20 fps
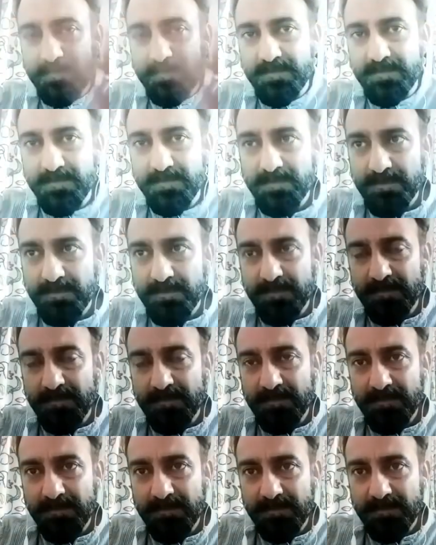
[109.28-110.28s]

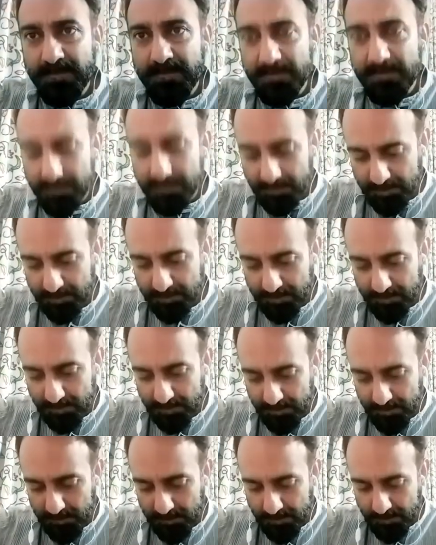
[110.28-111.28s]

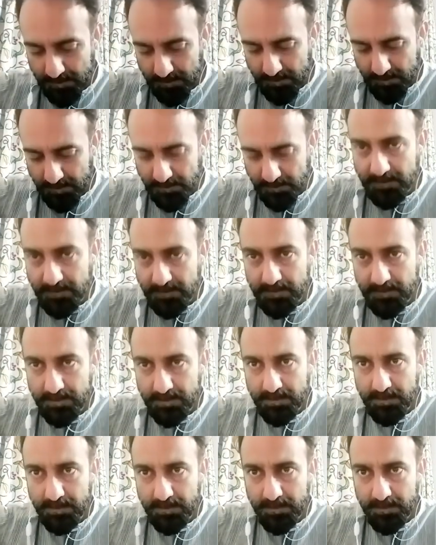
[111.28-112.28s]

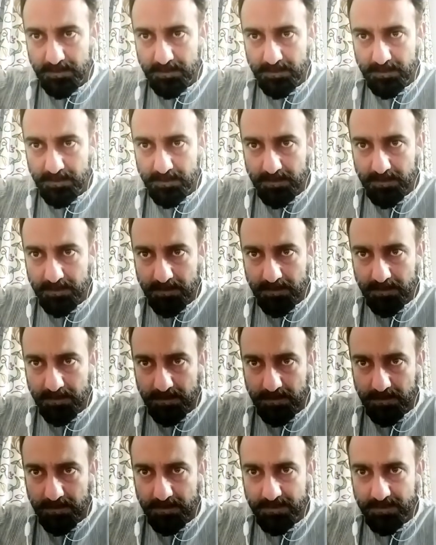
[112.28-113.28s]

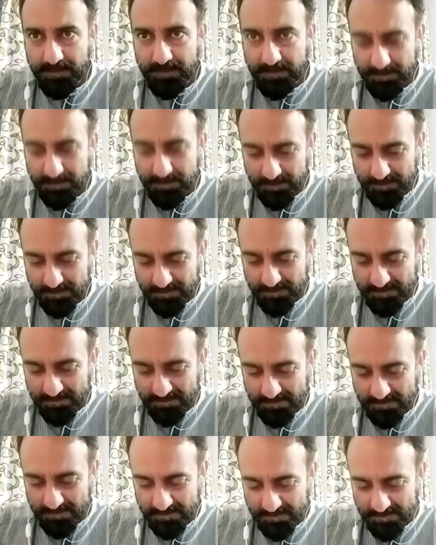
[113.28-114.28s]

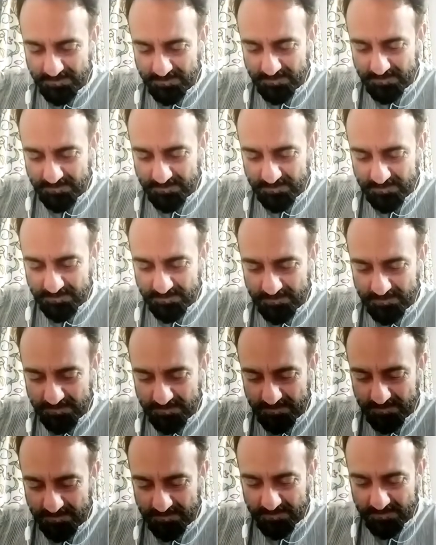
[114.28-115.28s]

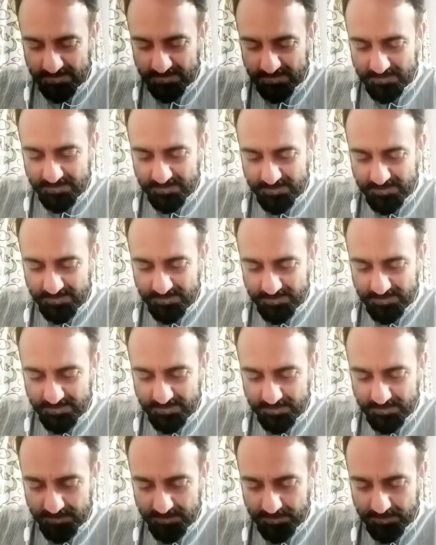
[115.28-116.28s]

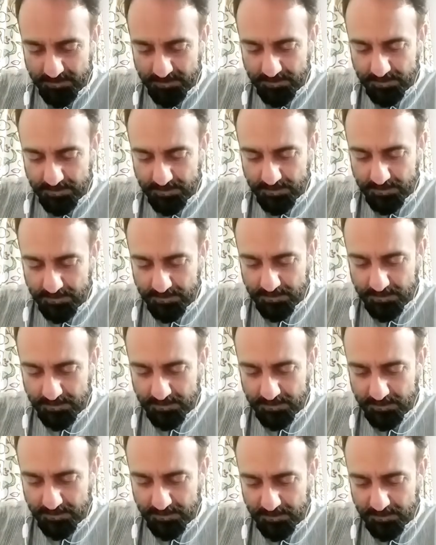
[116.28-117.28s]
[no speech]